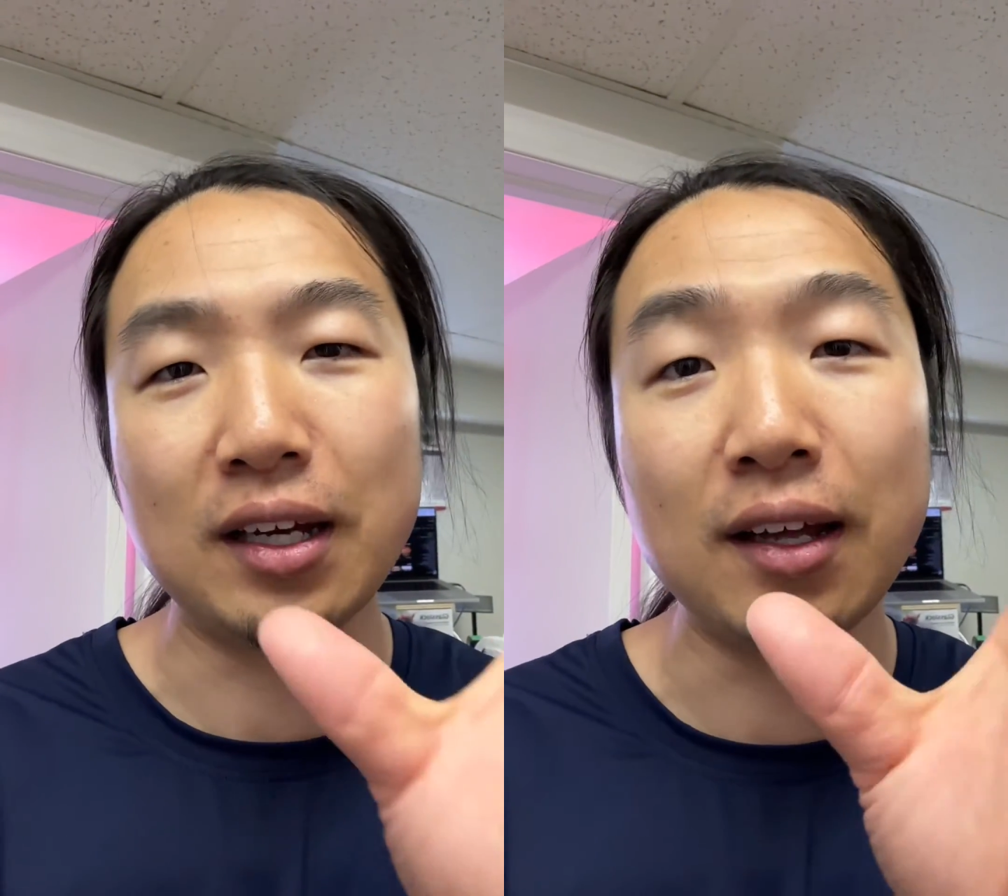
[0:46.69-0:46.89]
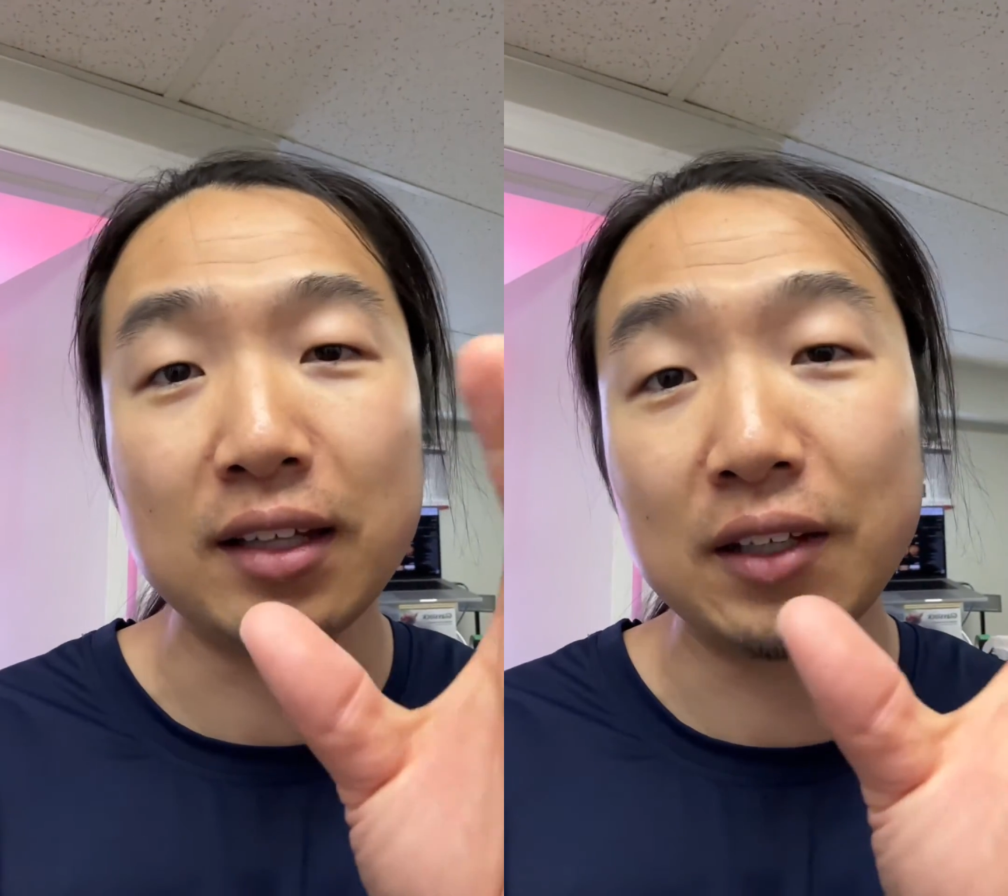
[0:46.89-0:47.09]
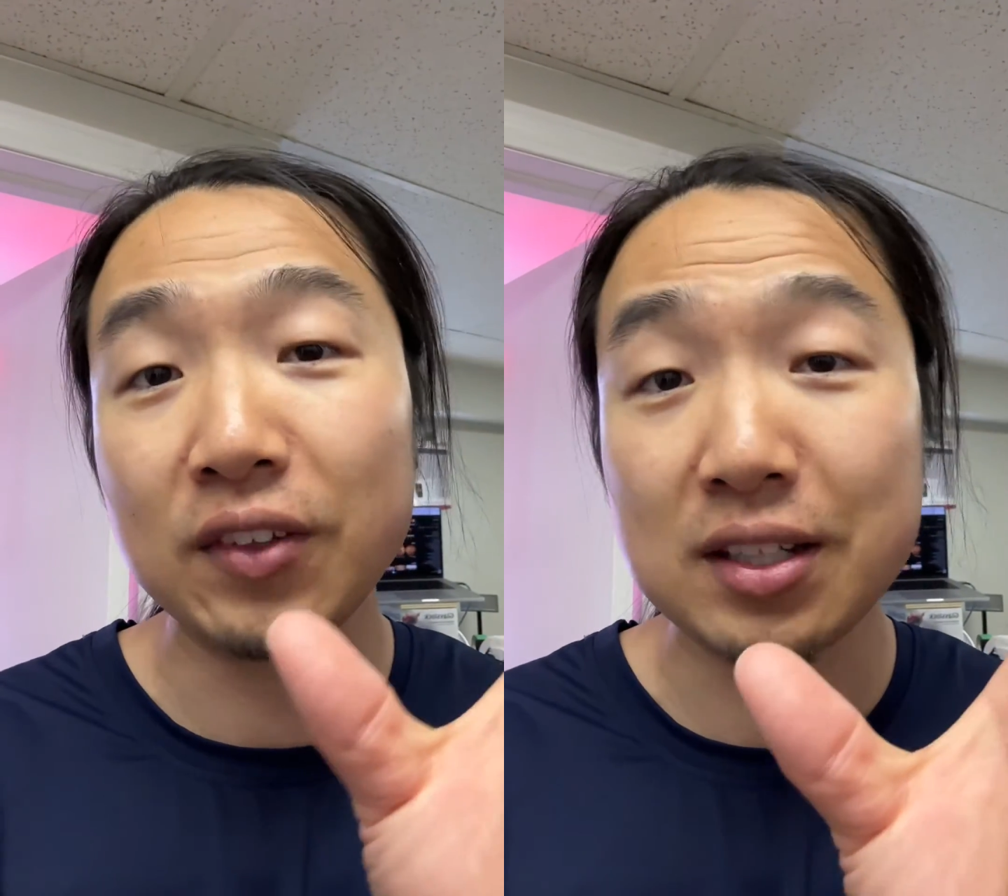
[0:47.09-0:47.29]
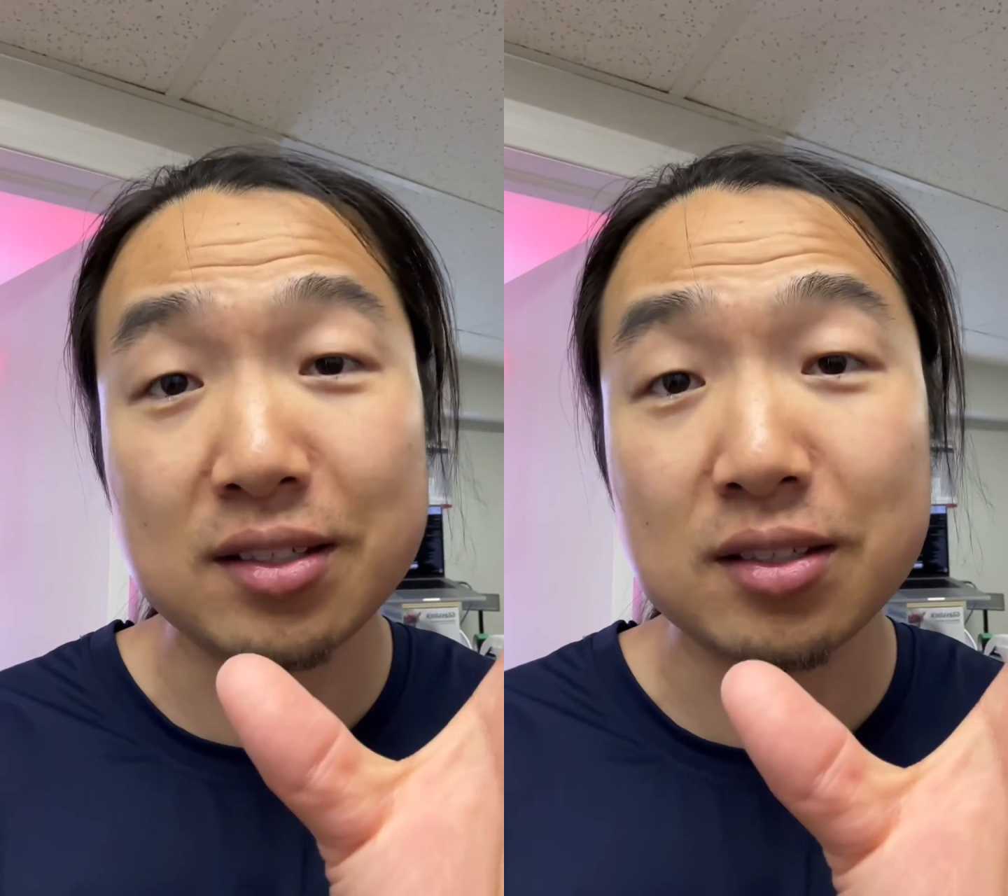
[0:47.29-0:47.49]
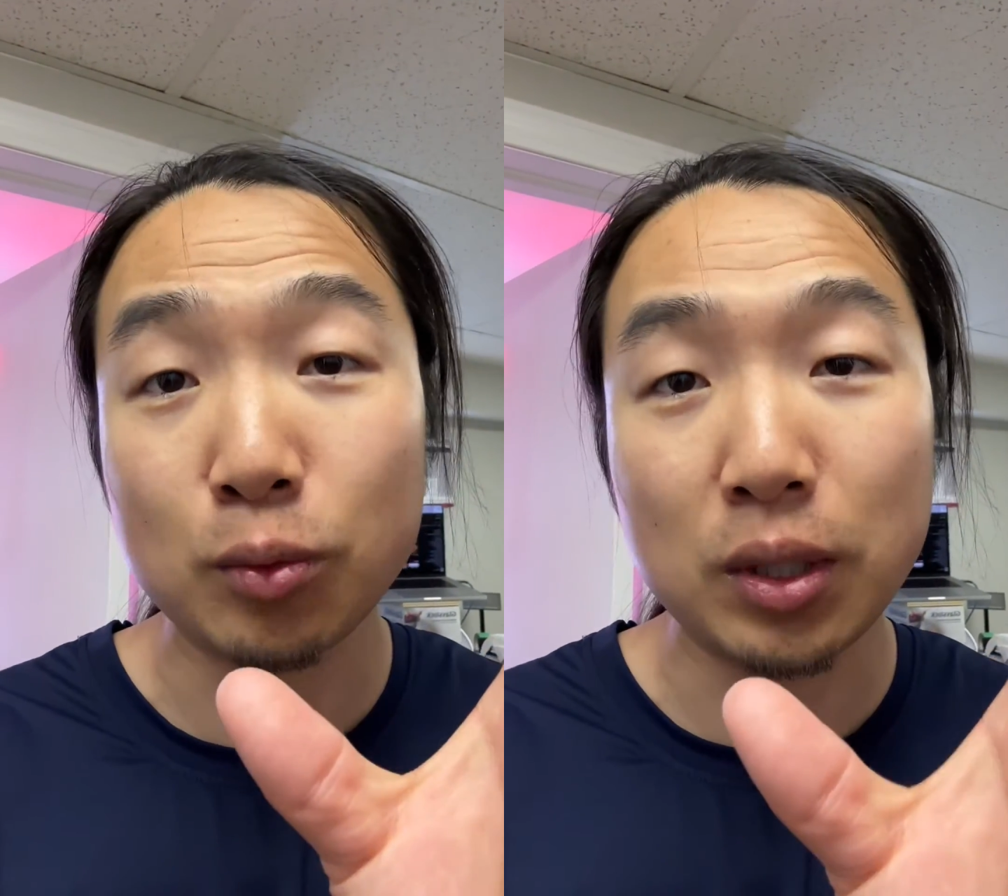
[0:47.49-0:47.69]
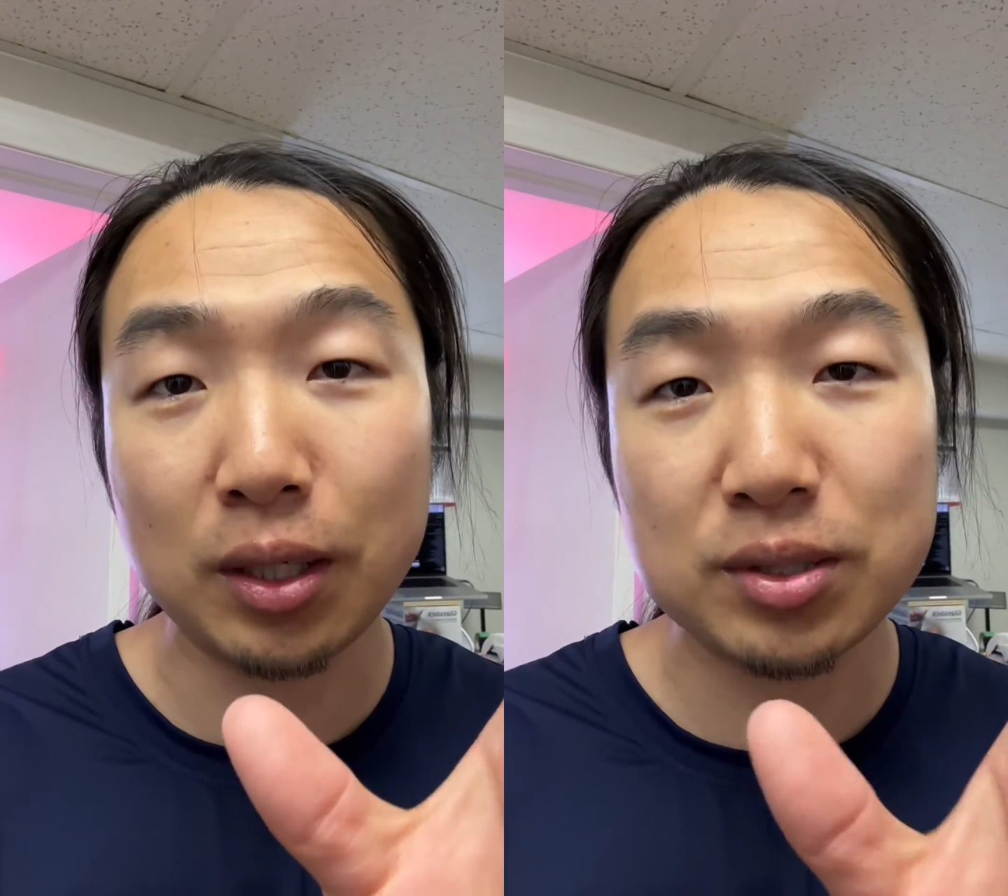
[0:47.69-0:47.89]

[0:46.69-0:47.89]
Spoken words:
unevenness in the wall.